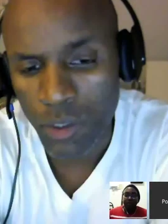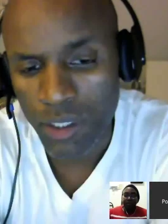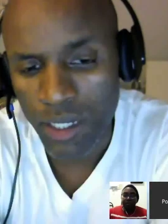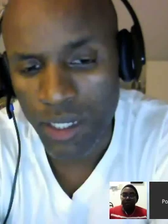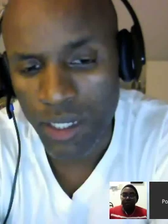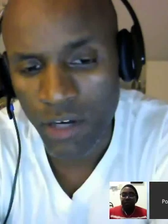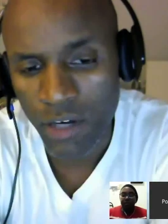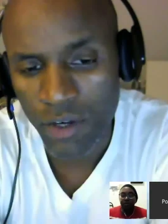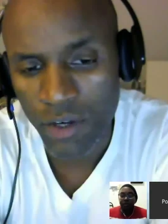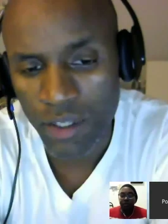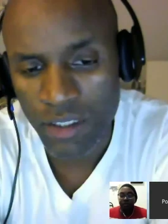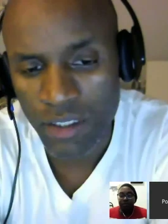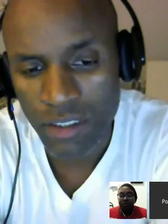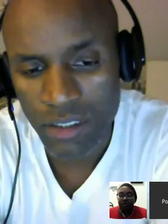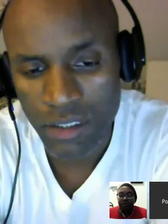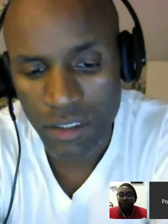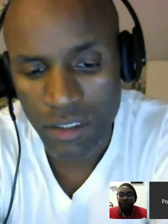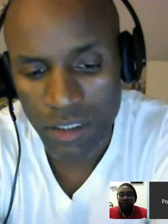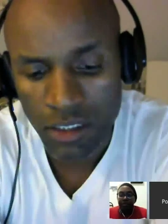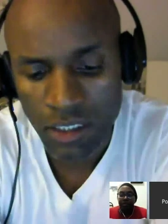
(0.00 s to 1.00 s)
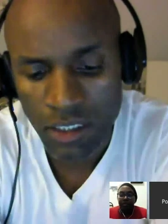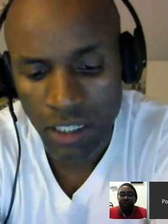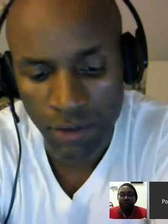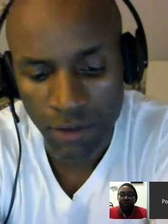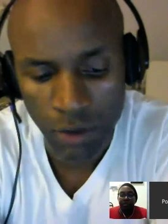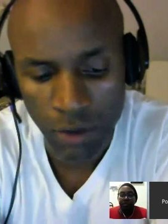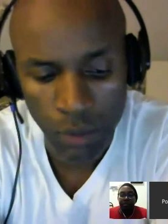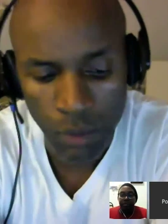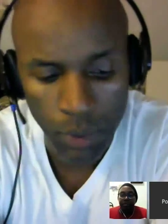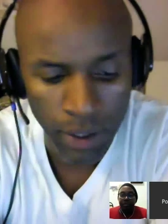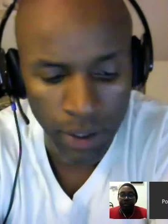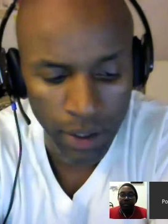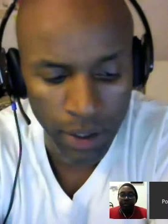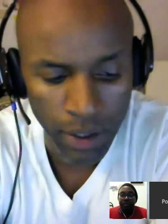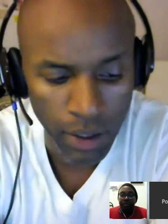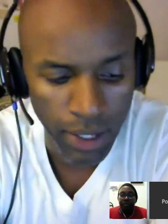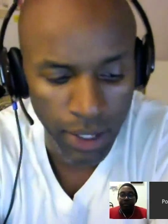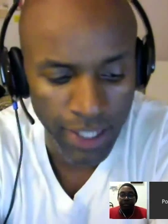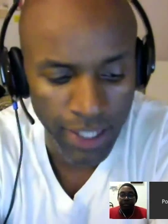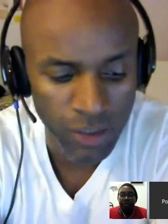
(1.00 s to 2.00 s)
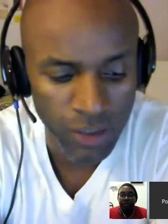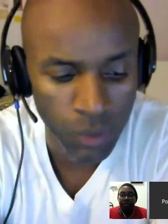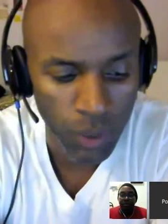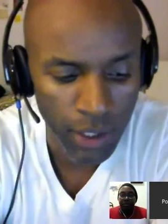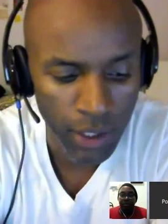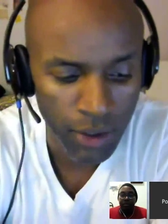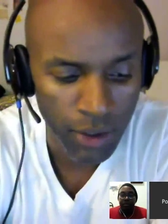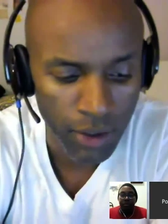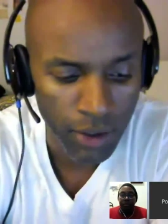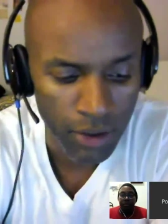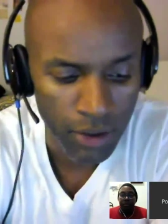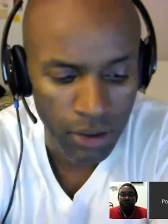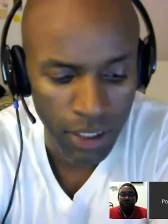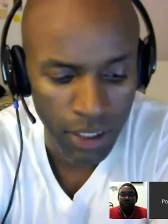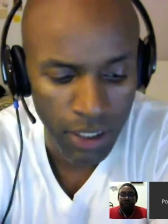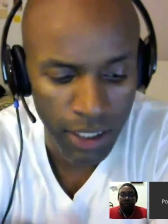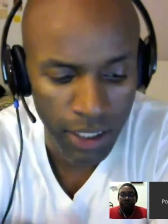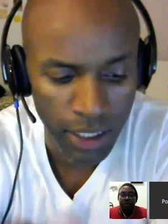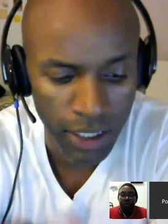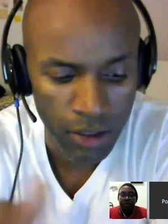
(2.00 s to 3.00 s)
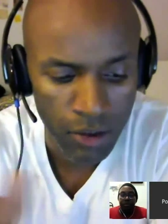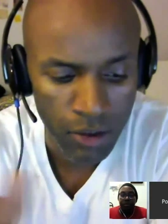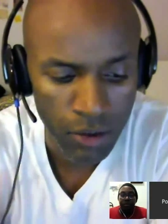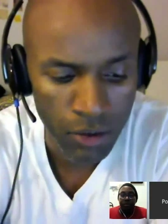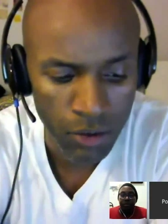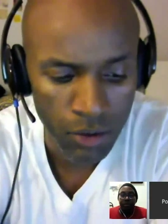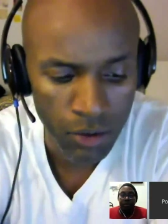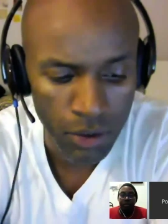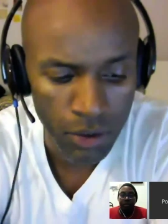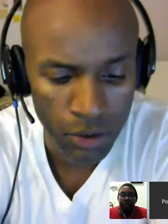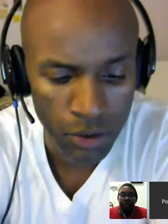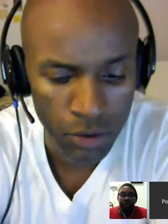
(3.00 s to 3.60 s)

that create a scenario where, as a waiter, and you